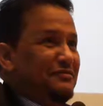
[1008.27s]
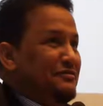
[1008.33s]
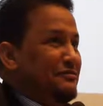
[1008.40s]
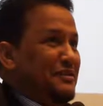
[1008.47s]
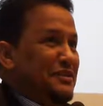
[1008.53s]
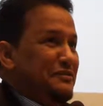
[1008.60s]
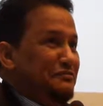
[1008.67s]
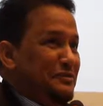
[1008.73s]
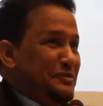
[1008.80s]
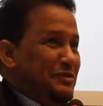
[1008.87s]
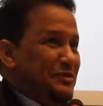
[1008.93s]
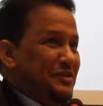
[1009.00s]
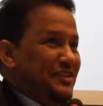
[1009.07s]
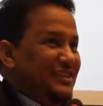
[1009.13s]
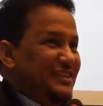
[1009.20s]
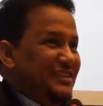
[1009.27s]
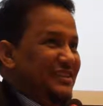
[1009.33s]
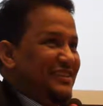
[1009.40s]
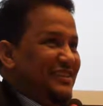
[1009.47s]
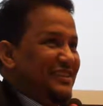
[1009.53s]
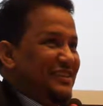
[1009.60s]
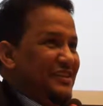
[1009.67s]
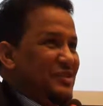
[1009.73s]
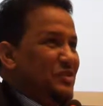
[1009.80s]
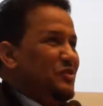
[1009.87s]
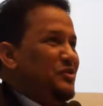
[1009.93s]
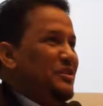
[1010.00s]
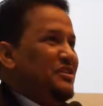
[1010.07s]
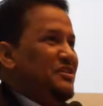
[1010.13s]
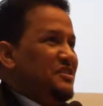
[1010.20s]
Very few. So
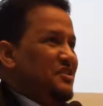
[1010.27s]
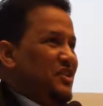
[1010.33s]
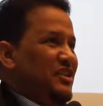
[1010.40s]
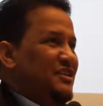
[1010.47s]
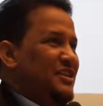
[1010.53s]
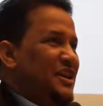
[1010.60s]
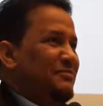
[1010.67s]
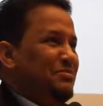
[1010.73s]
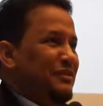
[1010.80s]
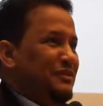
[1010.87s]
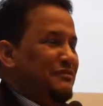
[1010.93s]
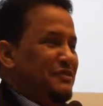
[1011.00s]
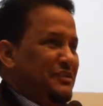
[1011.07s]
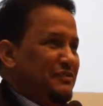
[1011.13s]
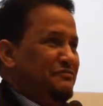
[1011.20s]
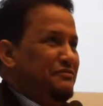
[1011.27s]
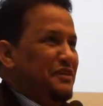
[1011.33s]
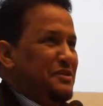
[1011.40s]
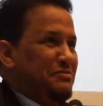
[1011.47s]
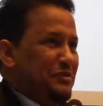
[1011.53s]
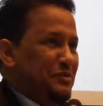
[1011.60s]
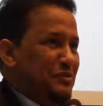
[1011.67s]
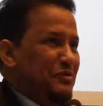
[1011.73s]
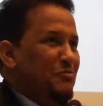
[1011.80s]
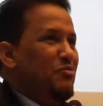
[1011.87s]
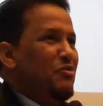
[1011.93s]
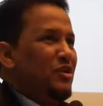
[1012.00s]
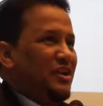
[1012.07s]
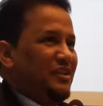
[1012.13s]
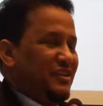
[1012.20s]
this is an example of the difference between
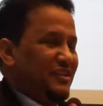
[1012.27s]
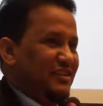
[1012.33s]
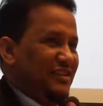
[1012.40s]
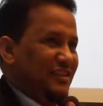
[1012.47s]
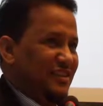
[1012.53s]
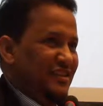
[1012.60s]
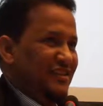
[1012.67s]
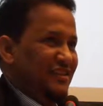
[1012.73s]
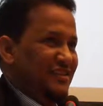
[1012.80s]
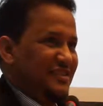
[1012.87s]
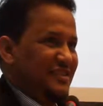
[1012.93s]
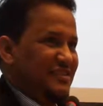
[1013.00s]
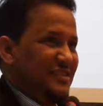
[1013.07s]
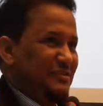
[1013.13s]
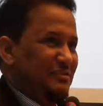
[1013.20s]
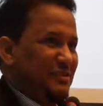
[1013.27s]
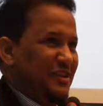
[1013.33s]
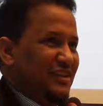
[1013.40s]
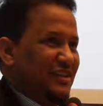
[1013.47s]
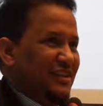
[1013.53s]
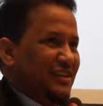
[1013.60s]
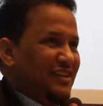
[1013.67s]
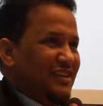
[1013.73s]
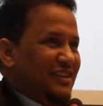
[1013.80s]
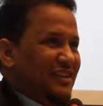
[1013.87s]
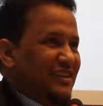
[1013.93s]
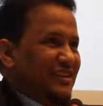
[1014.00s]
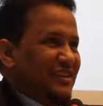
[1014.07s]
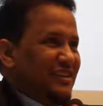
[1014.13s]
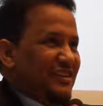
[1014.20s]
moral and the legal system.
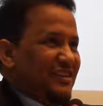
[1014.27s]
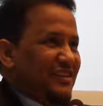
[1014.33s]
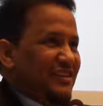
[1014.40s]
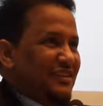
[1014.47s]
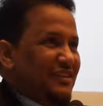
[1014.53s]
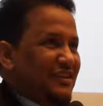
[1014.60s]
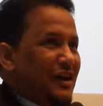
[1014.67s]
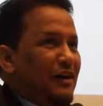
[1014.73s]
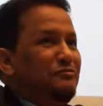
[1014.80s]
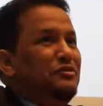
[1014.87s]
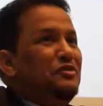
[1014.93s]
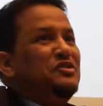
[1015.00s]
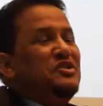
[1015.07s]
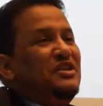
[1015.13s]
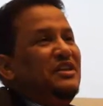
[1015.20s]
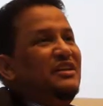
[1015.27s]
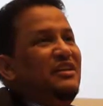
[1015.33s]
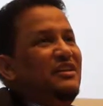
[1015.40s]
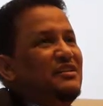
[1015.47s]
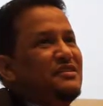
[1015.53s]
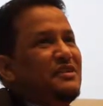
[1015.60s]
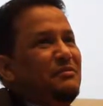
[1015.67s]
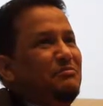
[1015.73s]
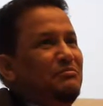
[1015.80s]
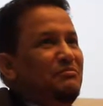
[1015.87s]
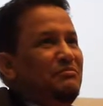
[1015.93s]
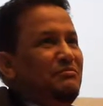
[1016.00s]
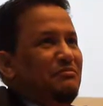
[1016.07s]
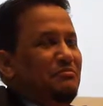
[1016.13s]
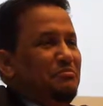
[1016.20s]
Unfortunately,
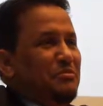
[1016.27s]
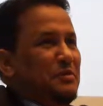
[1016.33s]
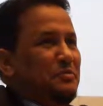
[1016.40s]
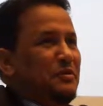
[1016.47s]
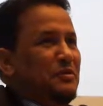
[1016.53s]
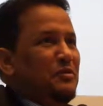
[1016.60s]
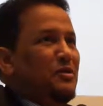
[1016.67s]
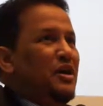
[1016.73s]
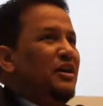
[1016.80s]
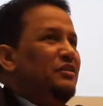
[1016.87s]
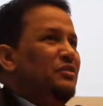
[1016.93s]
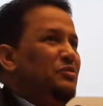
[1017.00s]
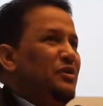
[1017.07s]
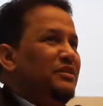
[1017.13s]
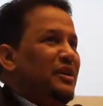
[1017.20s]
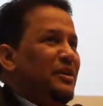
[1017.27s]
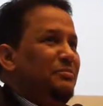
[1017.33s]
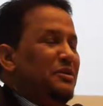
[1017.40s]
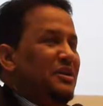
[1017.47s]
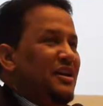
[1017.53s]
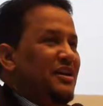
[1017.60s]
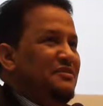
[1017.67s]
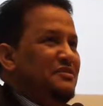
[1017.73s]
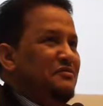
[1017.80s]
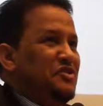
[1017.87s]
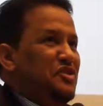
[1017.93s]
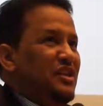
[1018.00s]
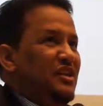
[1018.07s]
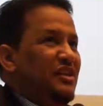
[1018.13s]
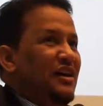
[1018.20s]
some people who want application of
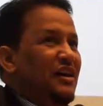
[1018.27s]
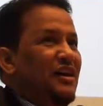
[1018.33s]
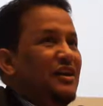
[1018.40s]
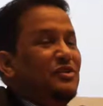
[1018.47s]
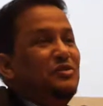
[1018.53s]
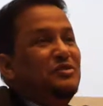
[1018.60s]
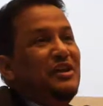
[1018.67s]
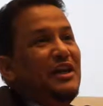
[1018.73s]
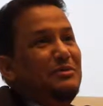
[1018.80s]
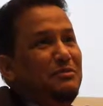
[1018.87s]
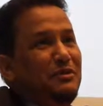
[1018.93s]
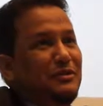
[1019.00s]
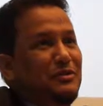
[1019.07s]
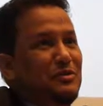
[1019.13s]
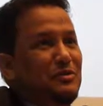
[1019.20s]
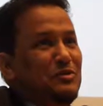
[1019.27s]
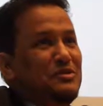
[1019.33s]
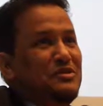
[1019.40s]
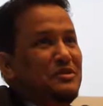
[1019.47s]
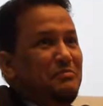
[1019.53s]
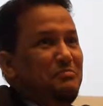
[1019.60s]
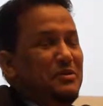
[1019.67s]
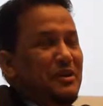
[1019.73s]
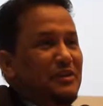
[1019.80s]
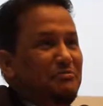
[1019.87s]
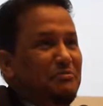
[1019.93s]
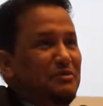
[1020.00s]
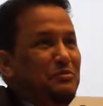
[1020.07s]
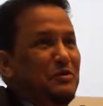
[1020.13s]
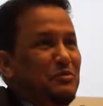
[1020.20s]
Sharia are not able to
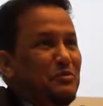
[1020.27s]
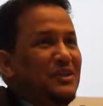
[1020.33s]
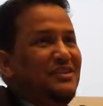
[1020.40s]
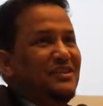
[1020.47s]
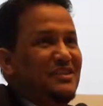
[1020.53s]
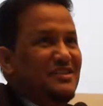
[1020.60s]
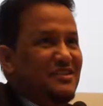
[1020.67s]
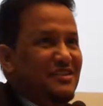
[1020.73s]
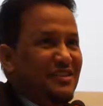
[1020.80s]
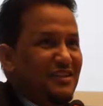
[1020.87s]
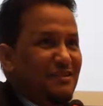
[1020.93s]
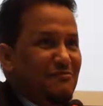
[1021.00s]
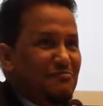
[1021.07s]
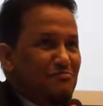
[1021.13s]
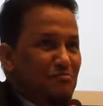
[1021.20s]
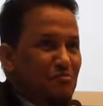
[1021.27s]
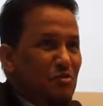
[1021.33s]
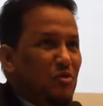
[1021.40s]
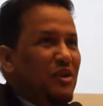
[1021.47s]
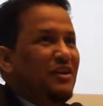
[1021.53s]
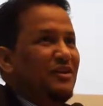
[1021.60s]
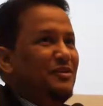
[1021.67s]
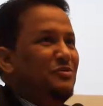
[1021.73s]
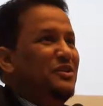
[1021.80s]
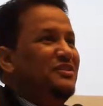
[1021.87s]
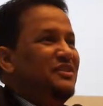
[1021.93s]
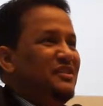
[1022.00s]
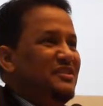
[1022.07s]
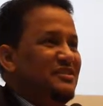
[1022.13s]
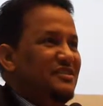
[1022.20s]
separate between what is moral and
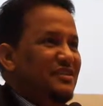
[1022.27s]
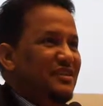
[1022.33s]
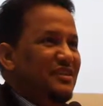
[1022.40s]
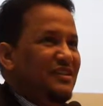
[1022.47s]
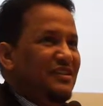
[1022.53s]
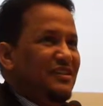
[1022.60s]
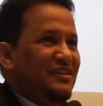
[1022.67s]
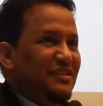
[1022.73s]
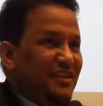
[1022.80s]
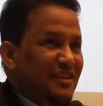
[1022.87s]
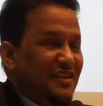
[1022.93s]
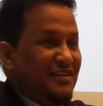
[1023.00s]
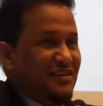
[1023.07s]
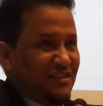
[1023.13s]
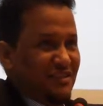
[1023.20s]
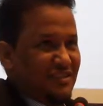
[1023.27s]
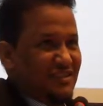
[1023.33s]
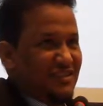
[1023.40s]
what is legal.